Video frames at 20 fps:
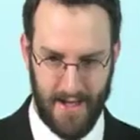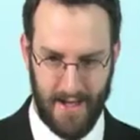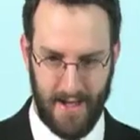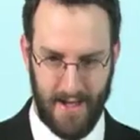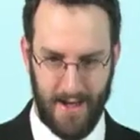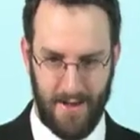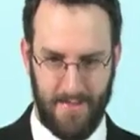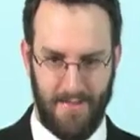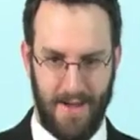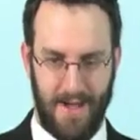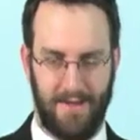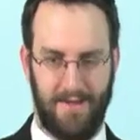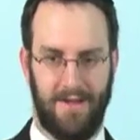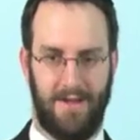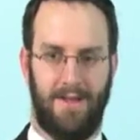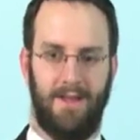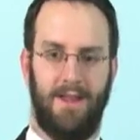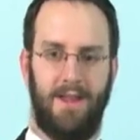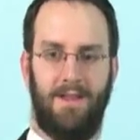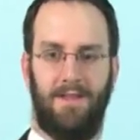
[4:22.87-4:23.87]
you know,
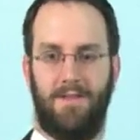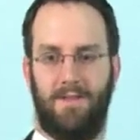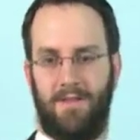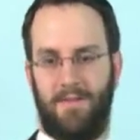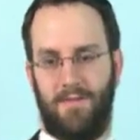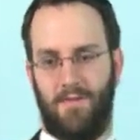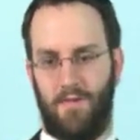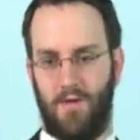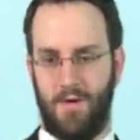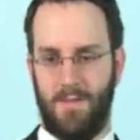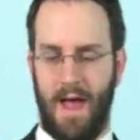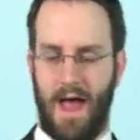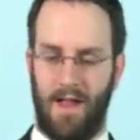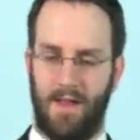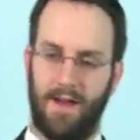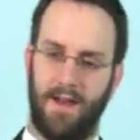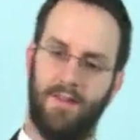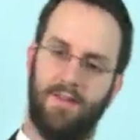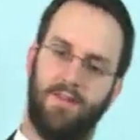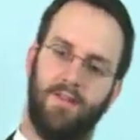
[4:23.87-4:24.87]
basically there's
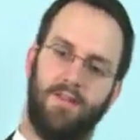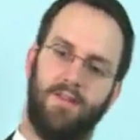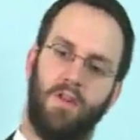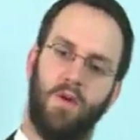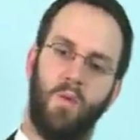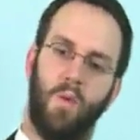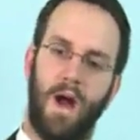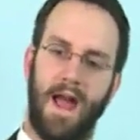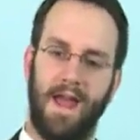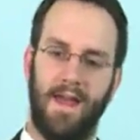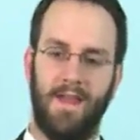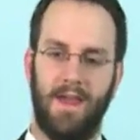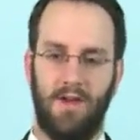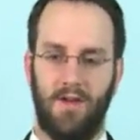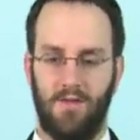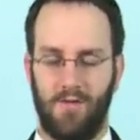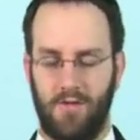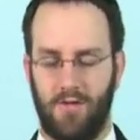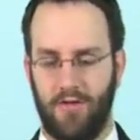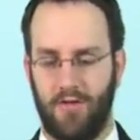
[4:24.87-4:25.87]
formalities, there's the way that
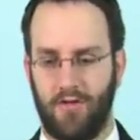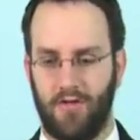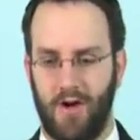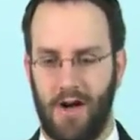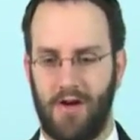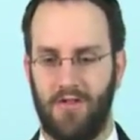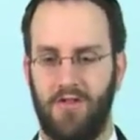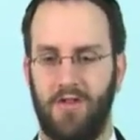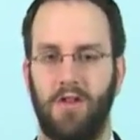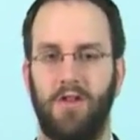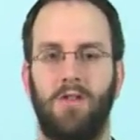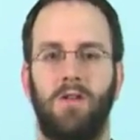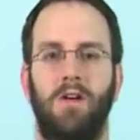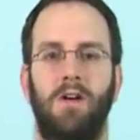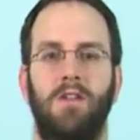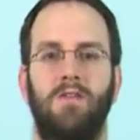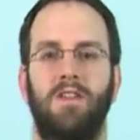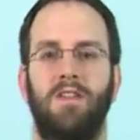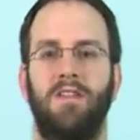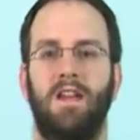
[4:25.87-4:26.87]
you structure your
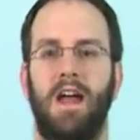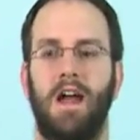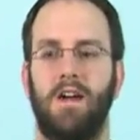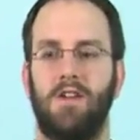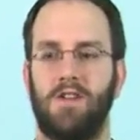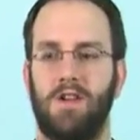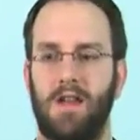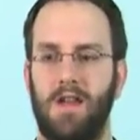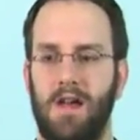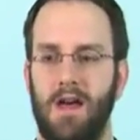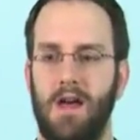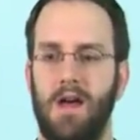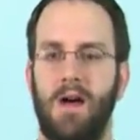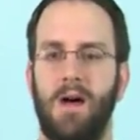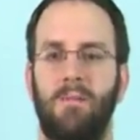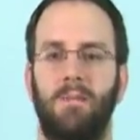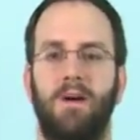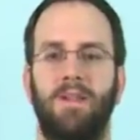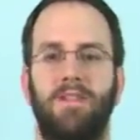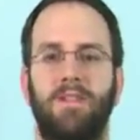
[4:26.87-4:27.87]
office action,
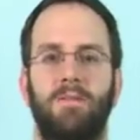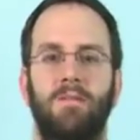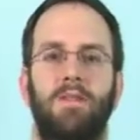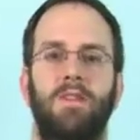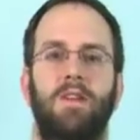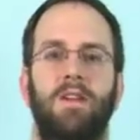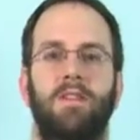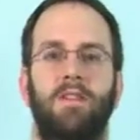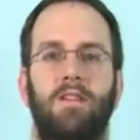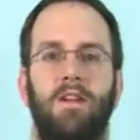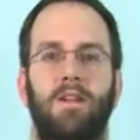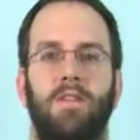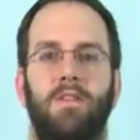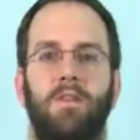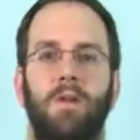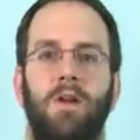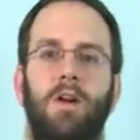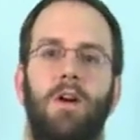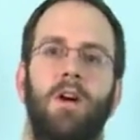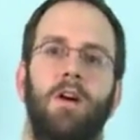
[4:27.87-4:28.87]
but some of it is
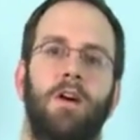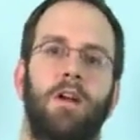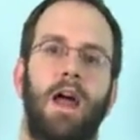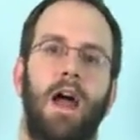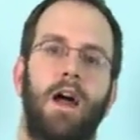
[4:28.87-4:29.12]
also an art.